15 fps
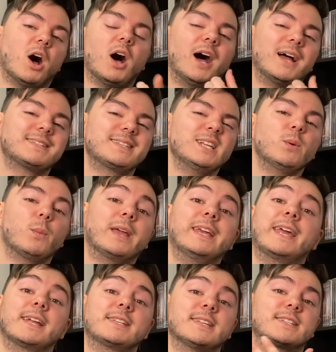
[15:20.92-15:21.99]
I see where he
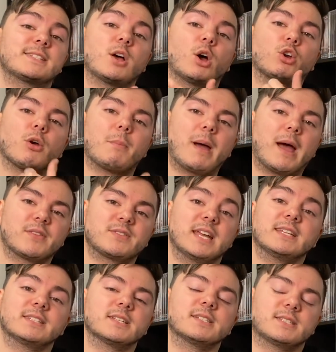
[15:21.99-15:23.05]
gets his psychopath
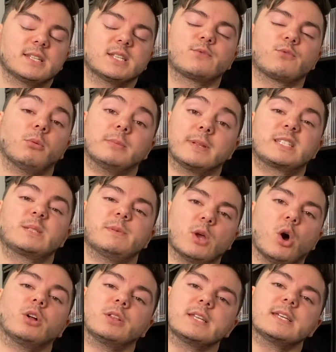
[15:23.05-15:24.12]
tendencies from, let's be
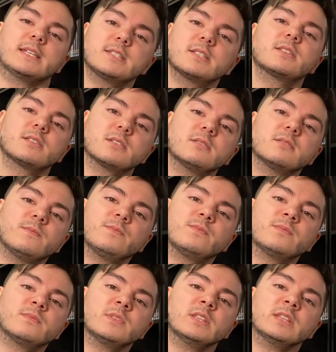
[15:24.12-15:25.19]
honest.
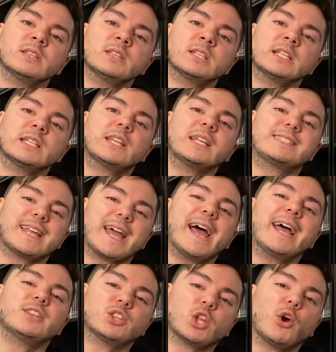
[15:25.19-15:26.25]
The
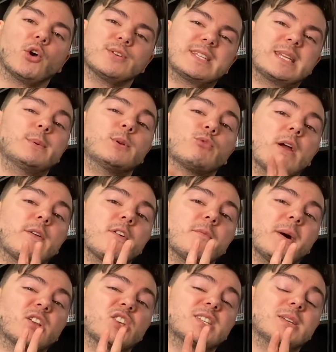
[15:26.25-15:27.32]
dad knows him and Rafe are
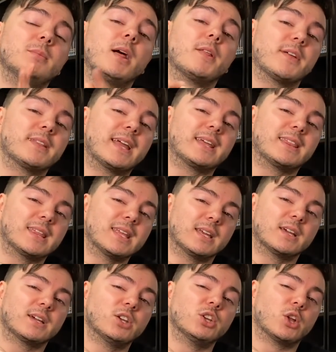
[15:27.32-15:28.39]
much similar than they
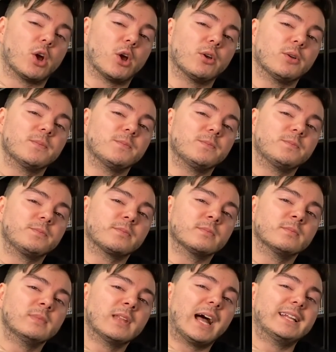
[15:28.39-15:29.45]
think, you know?
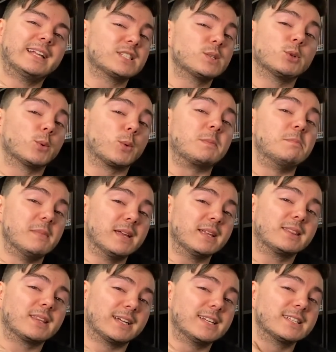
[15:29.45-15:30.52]
And he doesn't want to
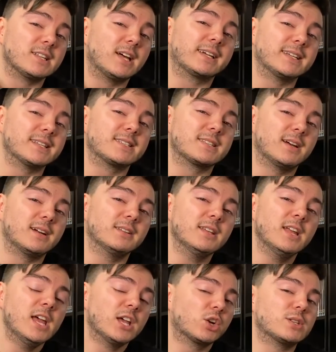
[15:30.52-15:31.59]
admit that he's like his son.
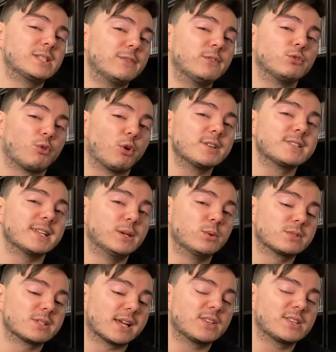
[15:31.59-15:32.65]
Because even Rose said he
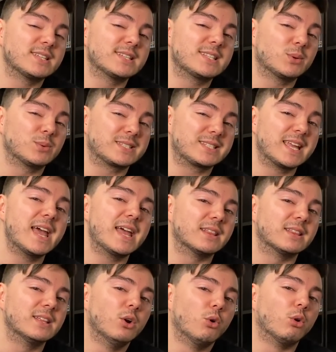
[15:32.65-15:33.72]
was like this since he was
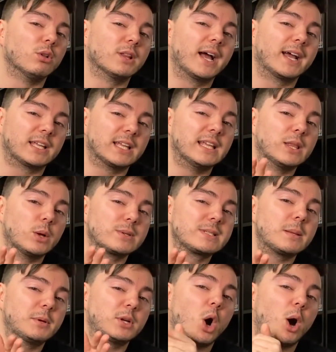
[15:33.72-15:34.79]
10. Or like, there was
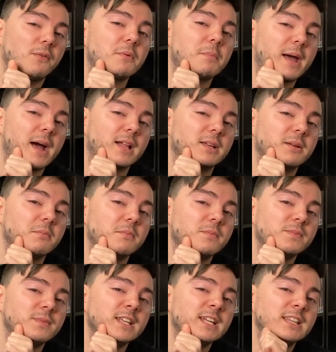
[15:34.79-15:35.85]
something off about him.
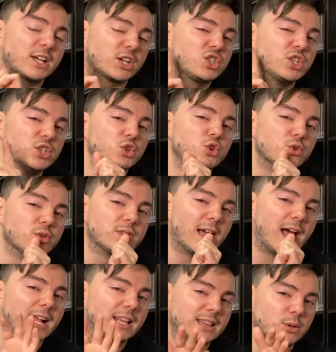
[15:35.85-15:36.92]
Like, she knew that
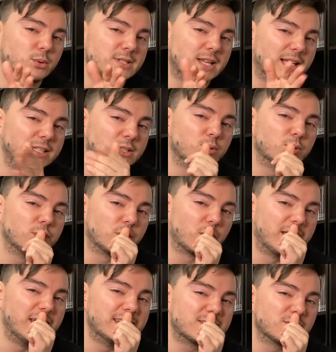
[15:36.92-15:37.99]
had there was like little, you know,
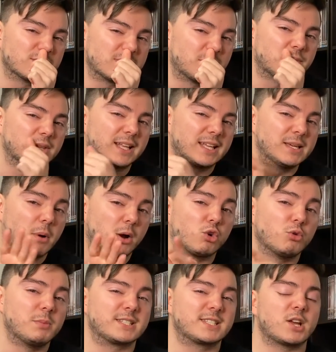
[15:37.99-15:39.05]
hints or something that he might
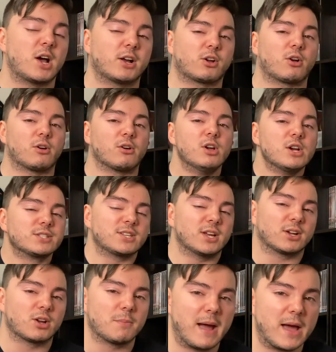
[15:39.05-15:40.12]
could be psycho,
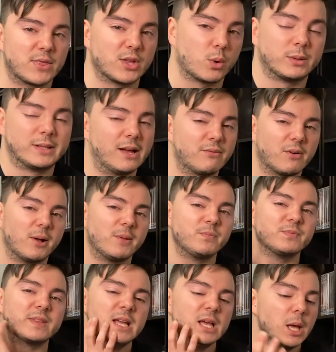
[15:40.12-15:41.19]
psychopathic, whatever.
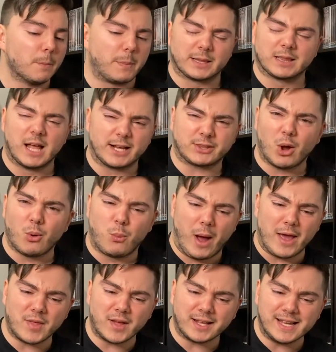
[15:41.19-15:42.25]
But like, the
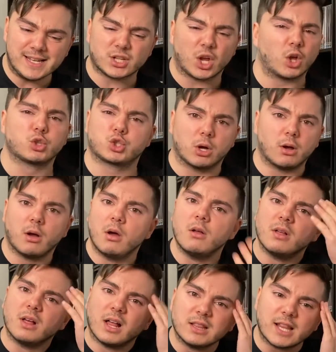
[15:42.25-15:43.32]
way that he's...
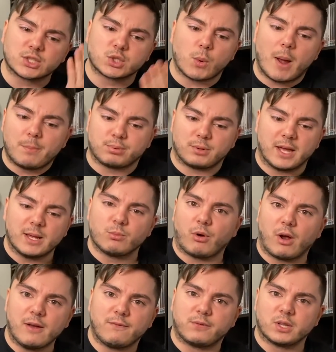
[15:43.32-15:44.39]
Like, do I blame
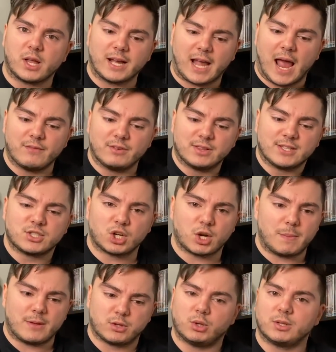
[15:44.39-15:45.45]
Rafe for like having these
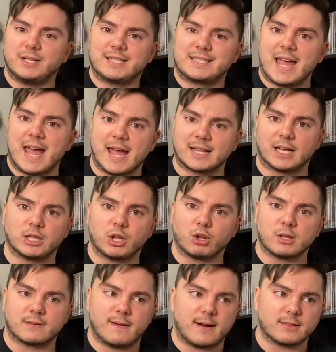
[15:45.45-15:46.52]
psychopathic qualities? His dad. Hello,
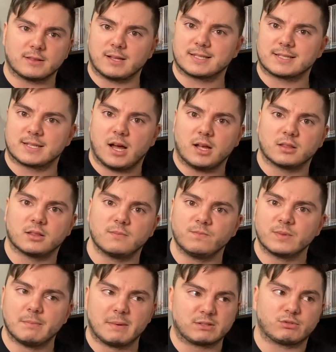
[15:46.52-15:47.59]
like father, like son.
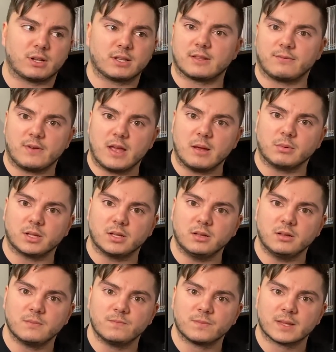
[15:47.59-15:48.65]
Must run in the
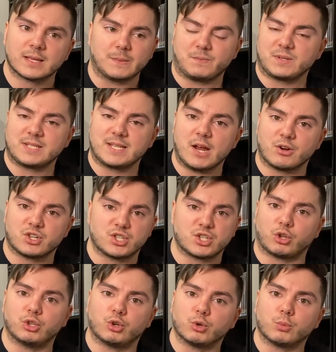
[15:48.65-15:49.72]
family. Except for Sarah. She's the
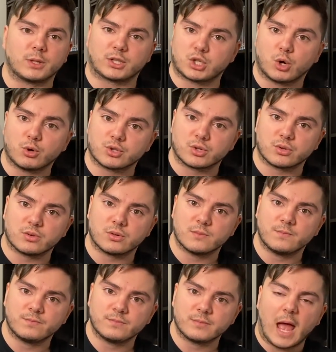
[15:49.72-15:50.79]
only good one, I told you.
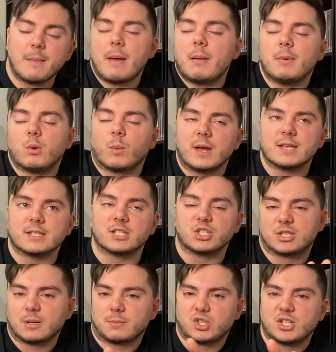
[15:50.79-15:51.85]
And maybe Weezy.
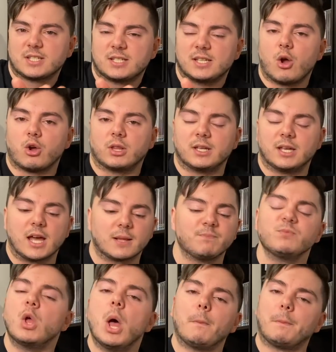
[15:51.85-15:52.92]
She's early yet.
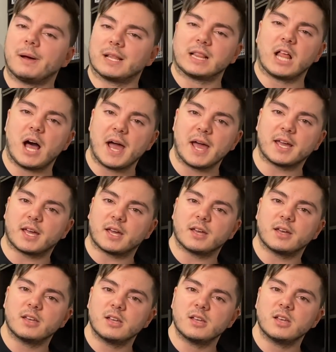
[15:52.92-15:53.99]
But like...
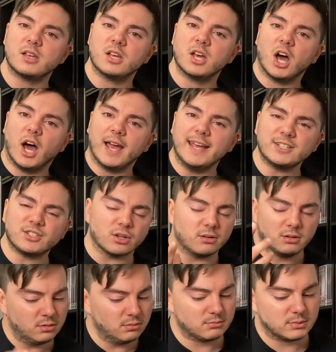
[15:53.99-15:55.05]
He...
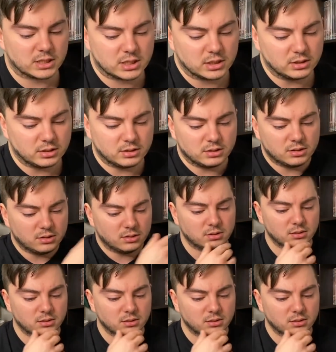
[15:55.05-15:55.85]
Oh my god.